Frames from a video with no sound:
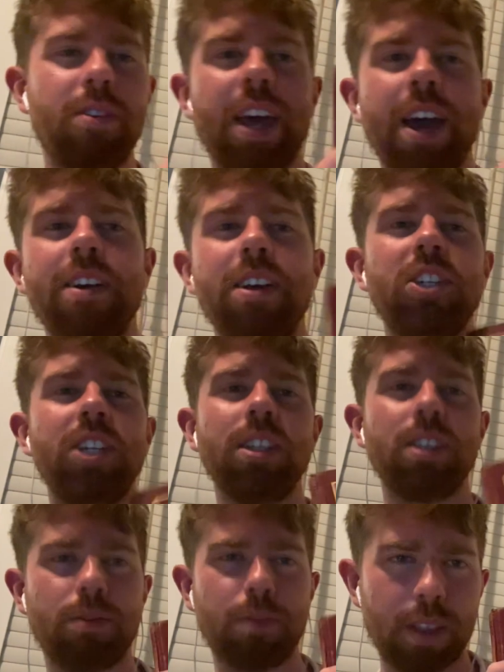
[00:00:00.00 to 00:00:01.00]
carrying
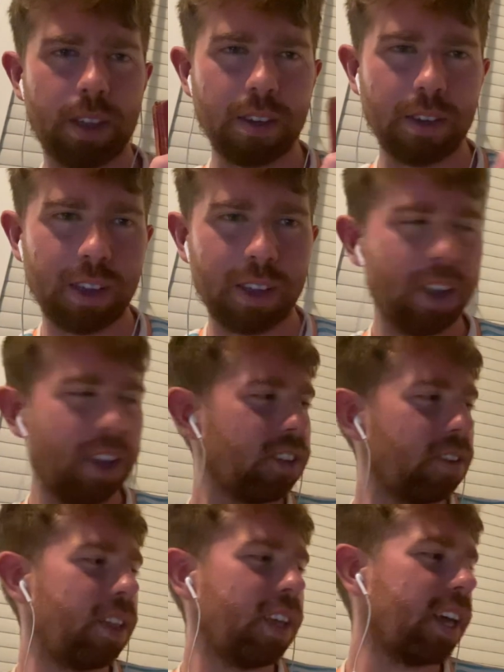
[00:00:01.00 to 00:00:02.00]
Jesus with you. If
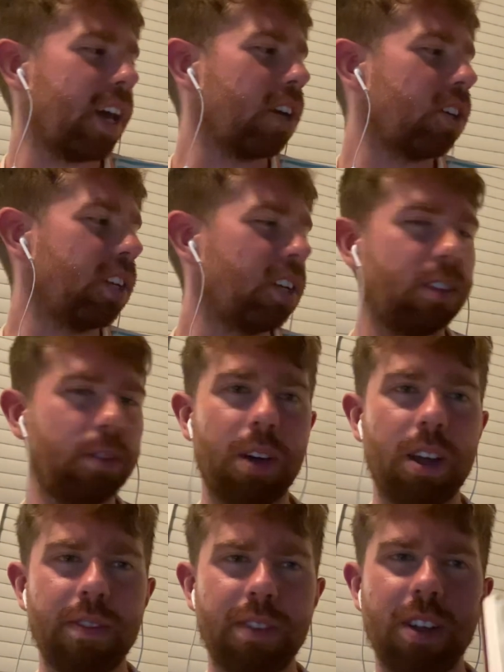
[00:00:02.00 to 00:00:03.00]
you think it actually is the
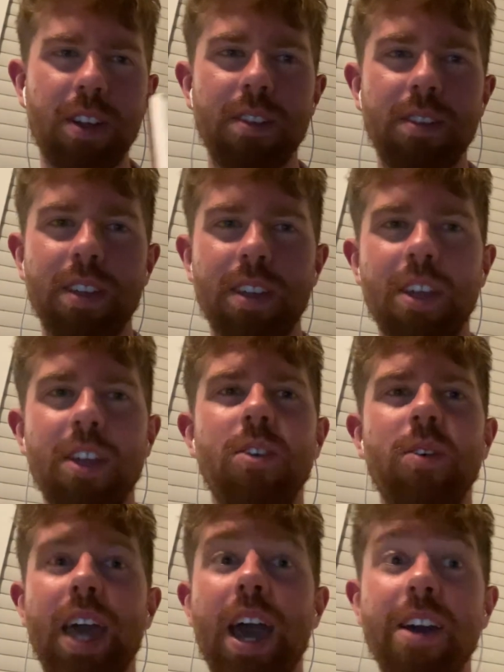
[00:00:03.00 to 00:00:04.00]
Word of God, you're
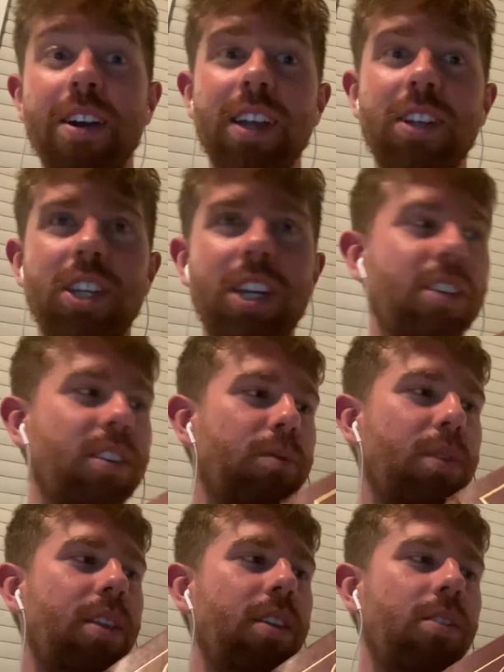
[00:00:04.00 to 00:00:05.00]
carrying Jesus
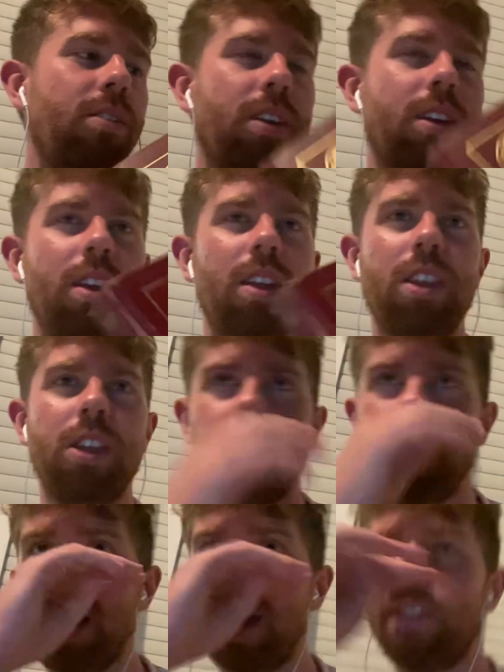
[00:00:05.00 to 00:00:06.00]
with you, the
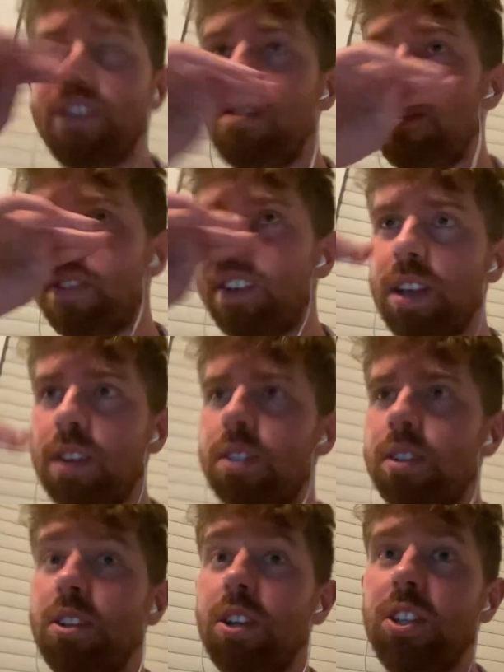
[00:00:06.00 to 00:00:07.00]
creator of the
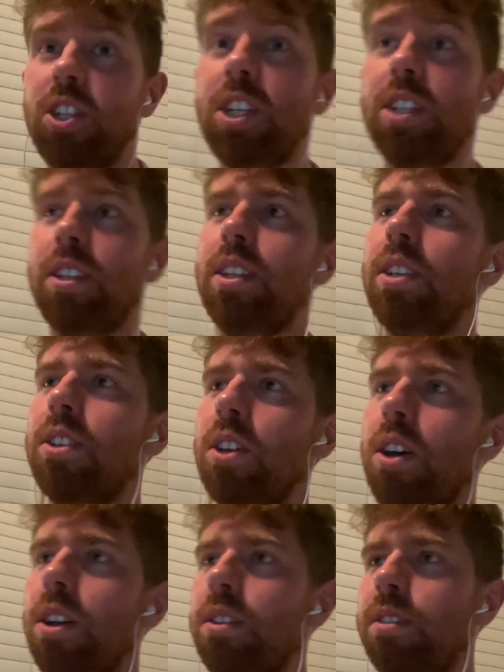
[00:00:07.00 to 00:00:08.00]
universe. Jesus is
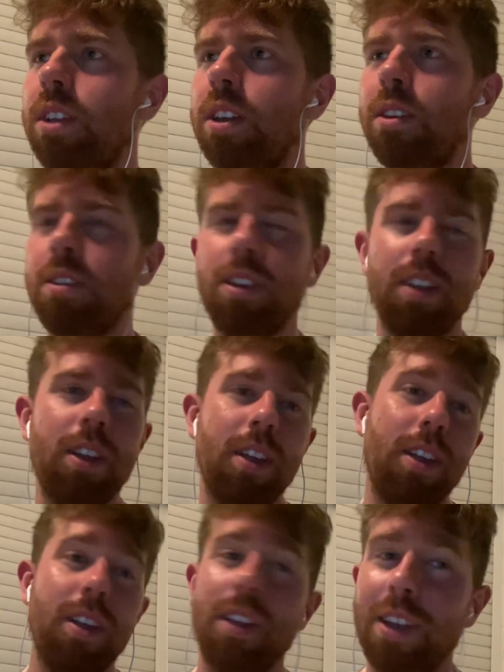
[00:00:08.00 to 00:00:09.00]
God. So
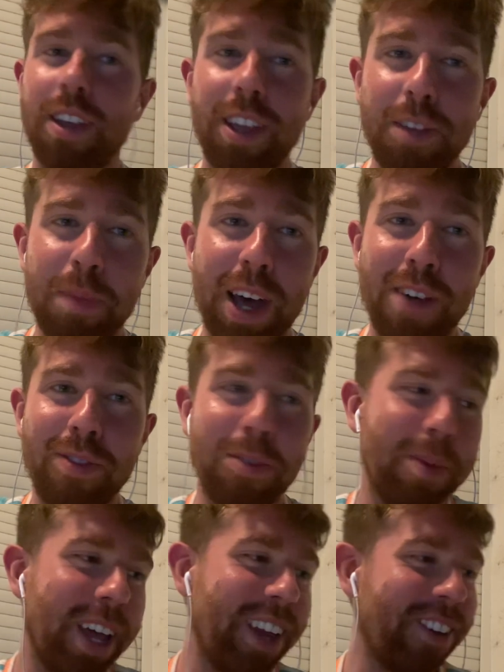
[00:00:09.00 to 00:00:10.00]
it's powerful,
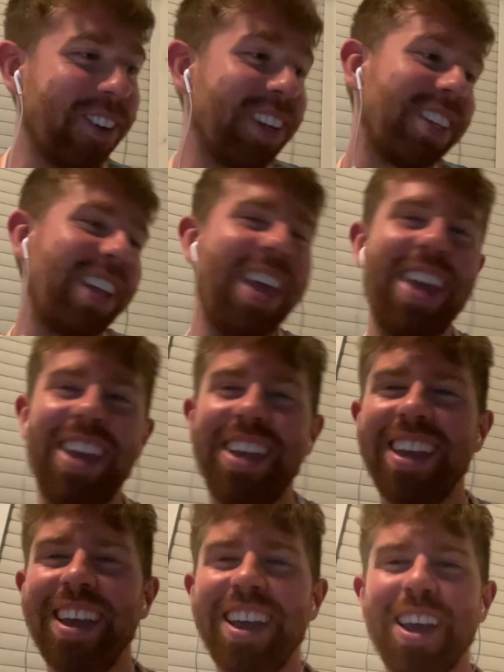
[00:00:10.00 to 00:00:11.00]
man, honestly.
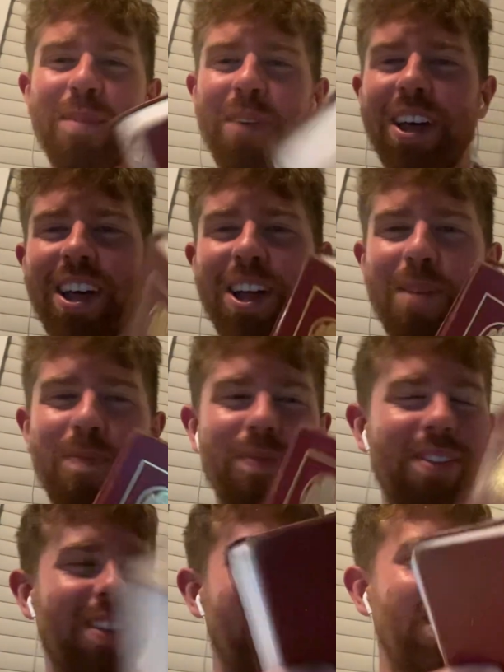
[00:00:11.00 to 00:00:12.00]
But
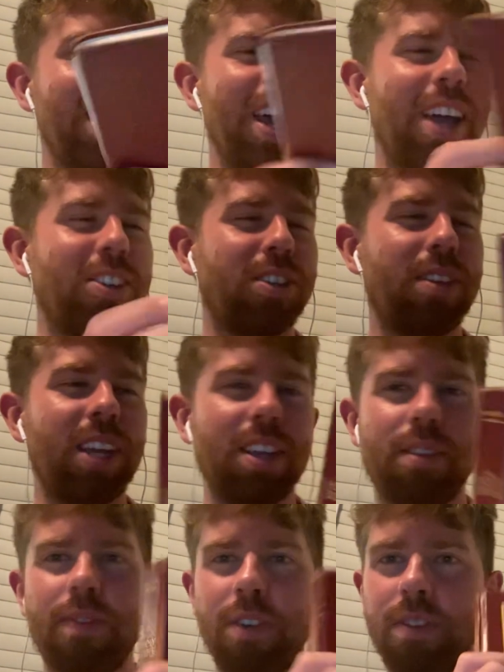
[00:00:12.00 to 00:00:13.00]
yeah, I just think
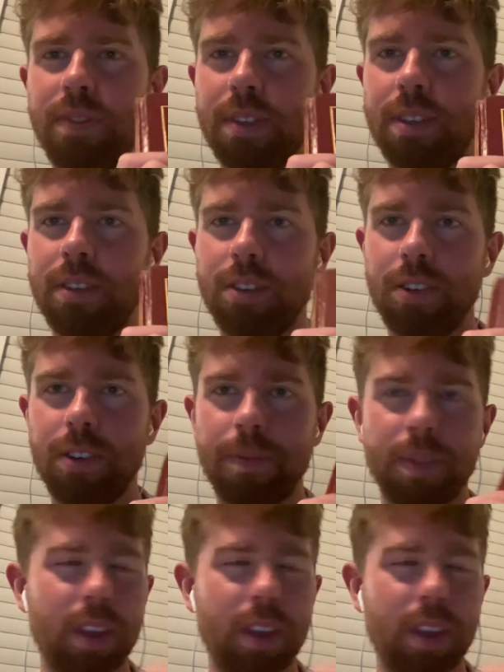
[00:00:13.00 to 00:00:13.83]
it's food for thought.